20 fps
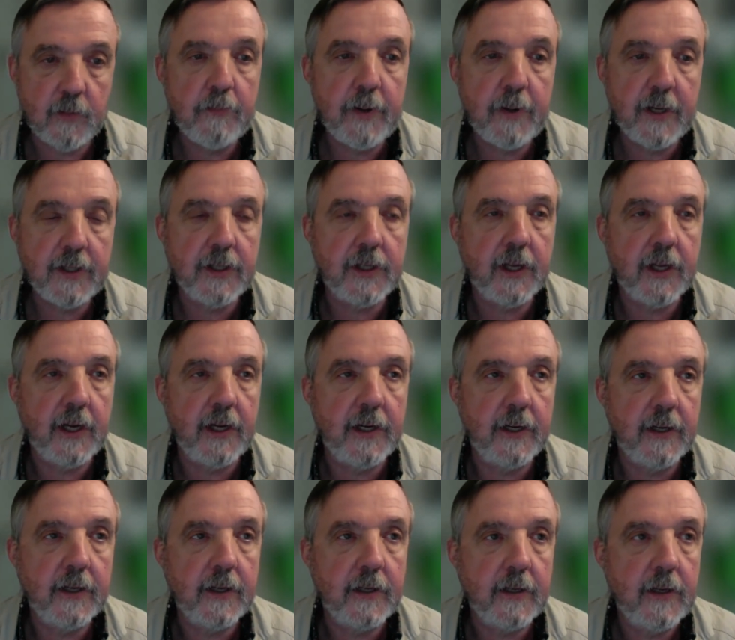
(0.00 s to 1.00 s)

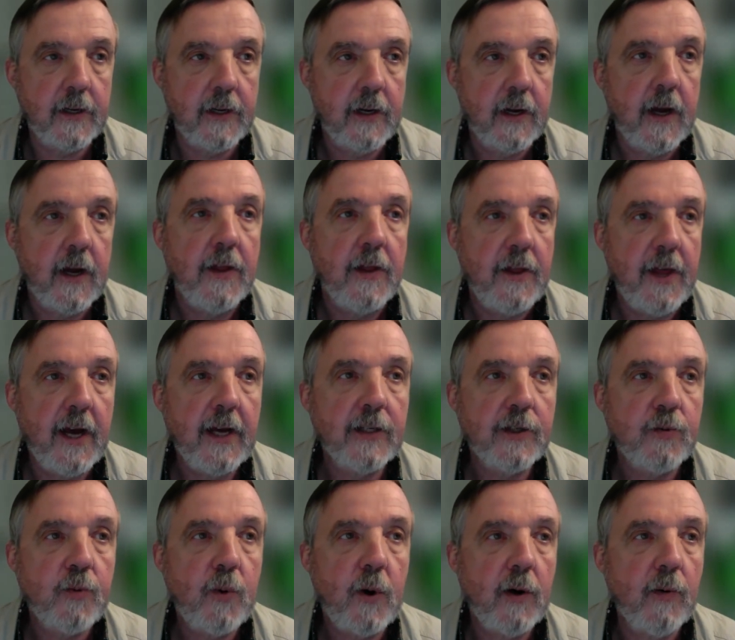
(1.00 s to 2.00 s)
pixelated.
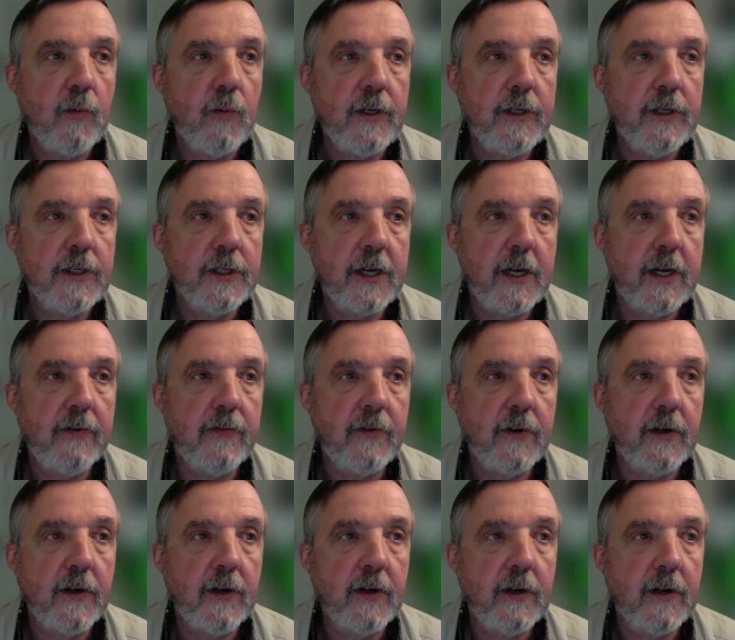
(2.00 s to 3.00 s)
That's why we save
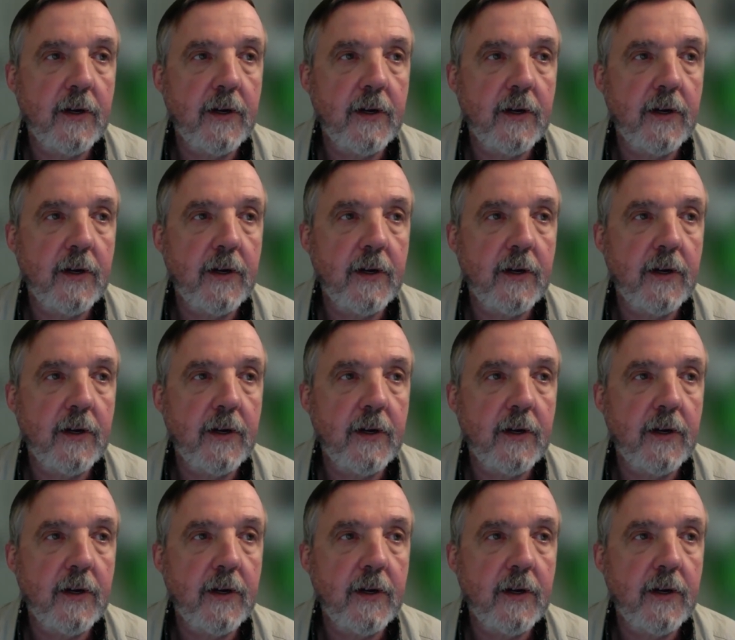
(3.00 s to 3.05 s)
it